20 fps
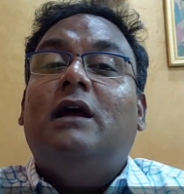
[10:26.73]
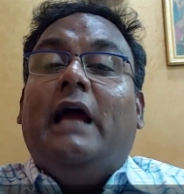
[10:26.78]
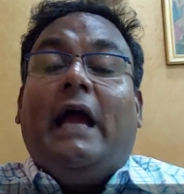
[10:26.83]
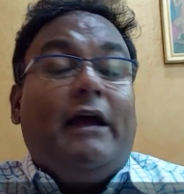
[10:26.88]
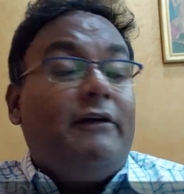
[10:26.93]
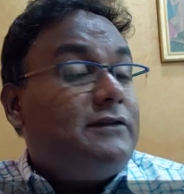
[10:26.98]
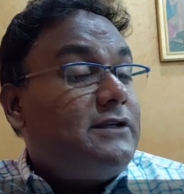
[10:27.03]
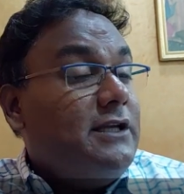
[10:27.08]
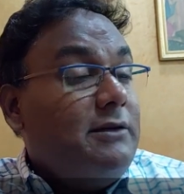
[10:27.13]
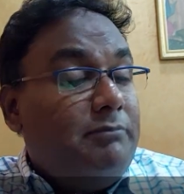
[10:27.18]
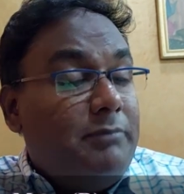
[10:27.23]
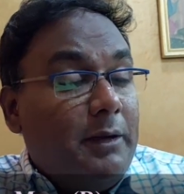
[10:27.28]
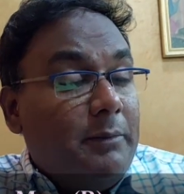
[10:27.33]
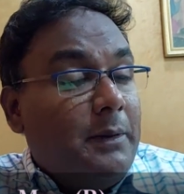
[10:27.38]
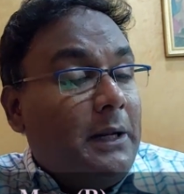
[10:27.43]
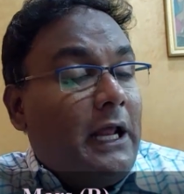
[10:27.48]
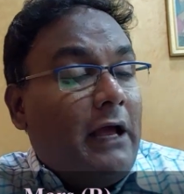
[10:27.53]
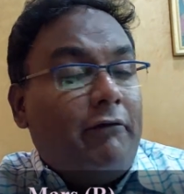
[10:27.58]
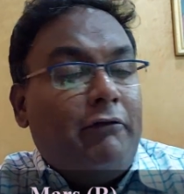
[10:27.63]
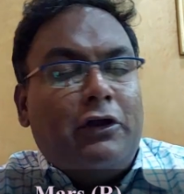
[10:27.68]
I've seen
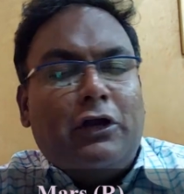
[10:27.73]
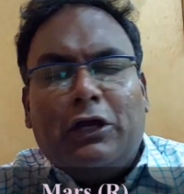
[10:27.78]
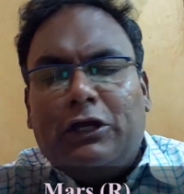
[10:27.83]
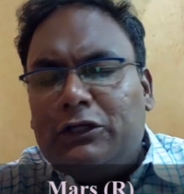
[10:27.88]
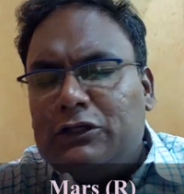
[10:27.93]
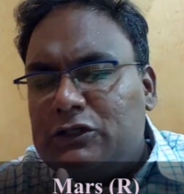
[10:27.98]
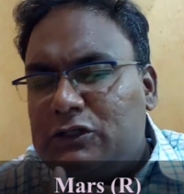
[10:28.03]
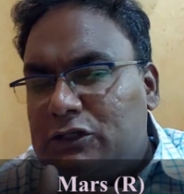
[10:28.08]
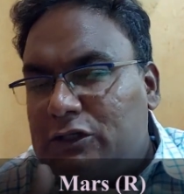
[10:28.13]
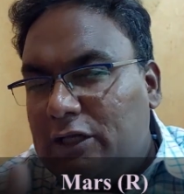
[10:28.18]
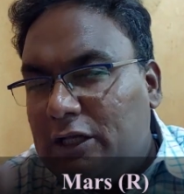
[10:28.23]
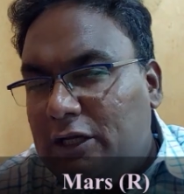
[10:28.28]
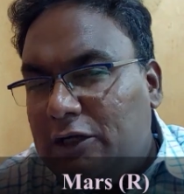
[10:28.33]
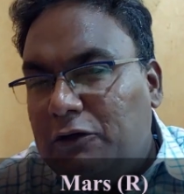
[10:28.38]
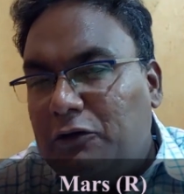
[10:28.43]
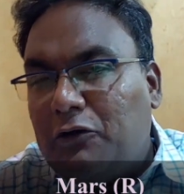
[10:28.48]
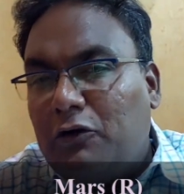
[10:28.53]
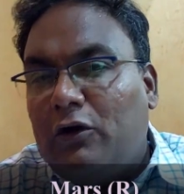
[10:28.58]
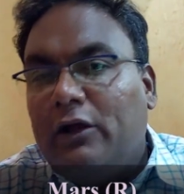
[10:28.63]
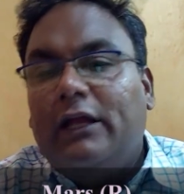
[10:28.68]
people having
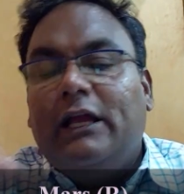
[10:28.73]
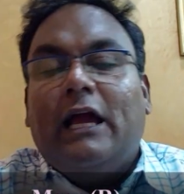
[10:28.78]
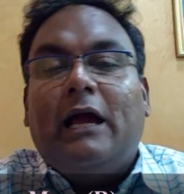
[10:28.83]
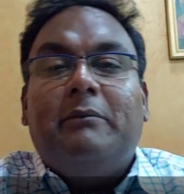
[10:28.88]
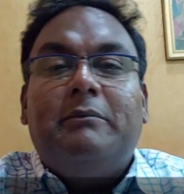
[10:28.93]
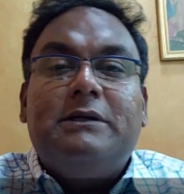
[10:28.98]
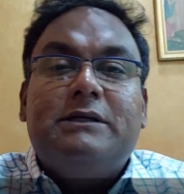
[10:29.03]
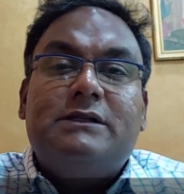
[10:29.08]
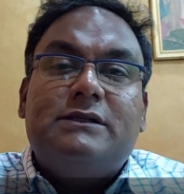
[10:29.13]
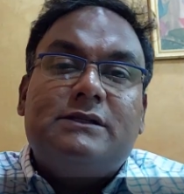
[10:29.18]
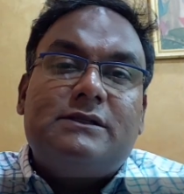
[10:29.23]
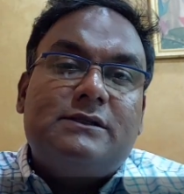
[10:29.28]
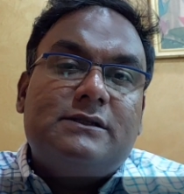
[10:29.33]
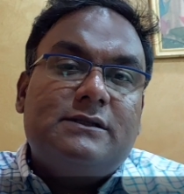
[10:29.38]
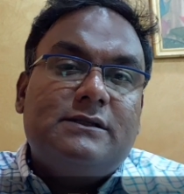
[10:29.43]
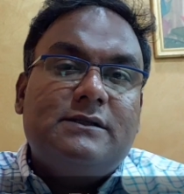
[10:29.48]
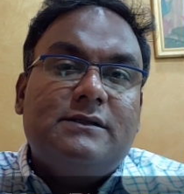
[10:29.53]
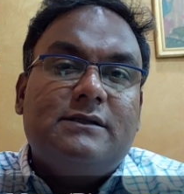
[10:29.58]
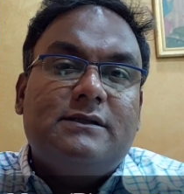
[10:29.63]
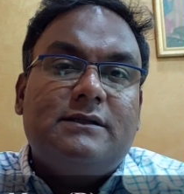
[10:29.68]
excellent drawing habits.
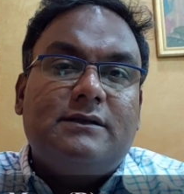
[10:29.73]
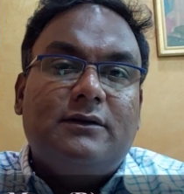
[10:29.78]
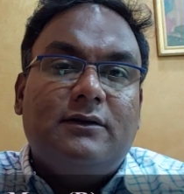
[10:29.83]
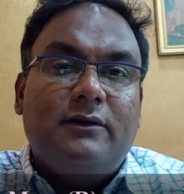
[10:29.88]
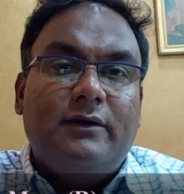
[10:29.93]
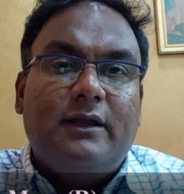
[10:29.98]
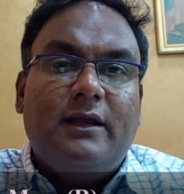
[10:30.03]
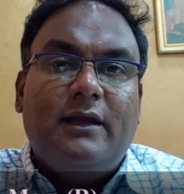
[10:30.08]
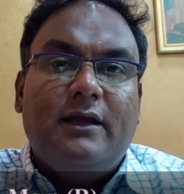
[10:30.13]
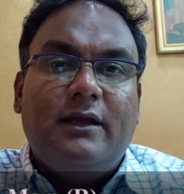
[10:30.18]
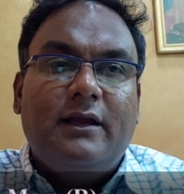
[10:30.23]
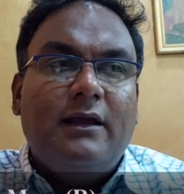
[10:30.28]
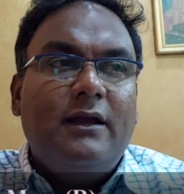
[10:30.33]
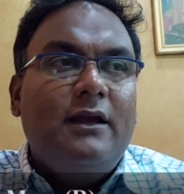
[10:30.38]
Okay,